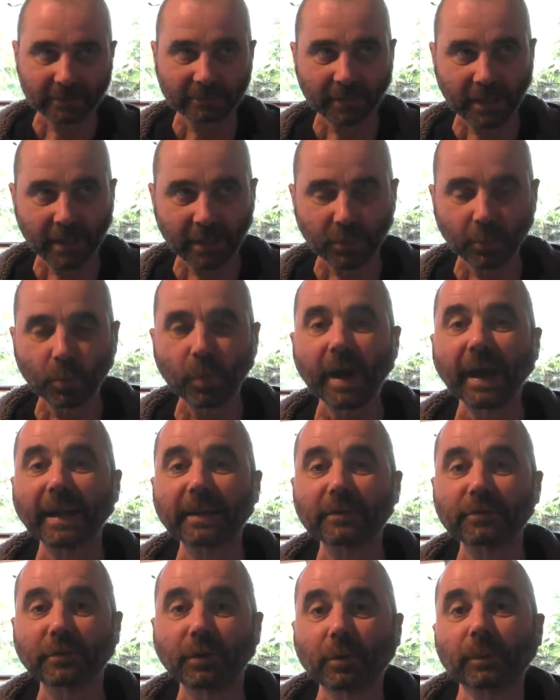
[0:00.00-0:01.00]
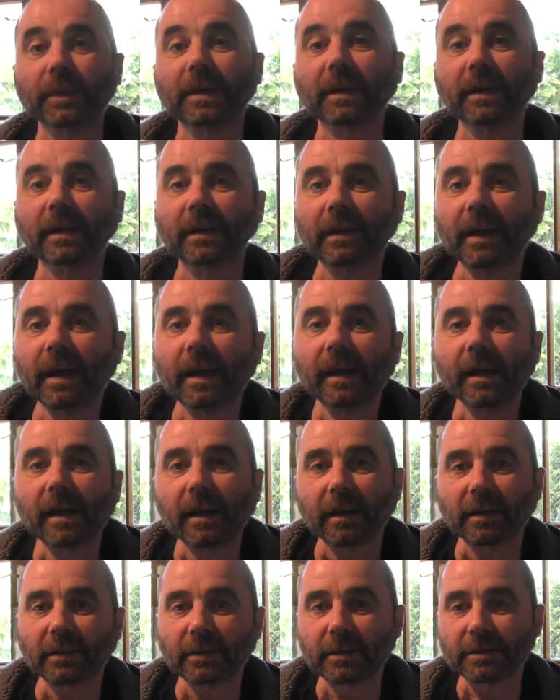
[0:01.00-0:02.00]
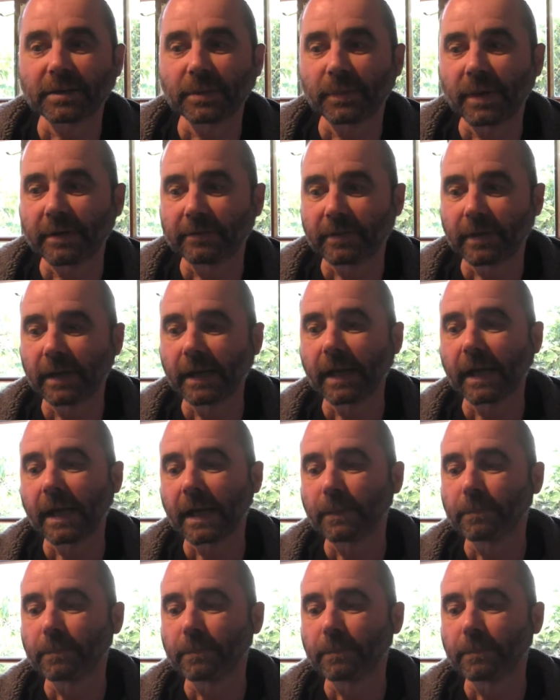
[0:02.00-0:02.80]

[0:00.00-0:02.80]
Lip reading: gonna wait for a bit. I got some other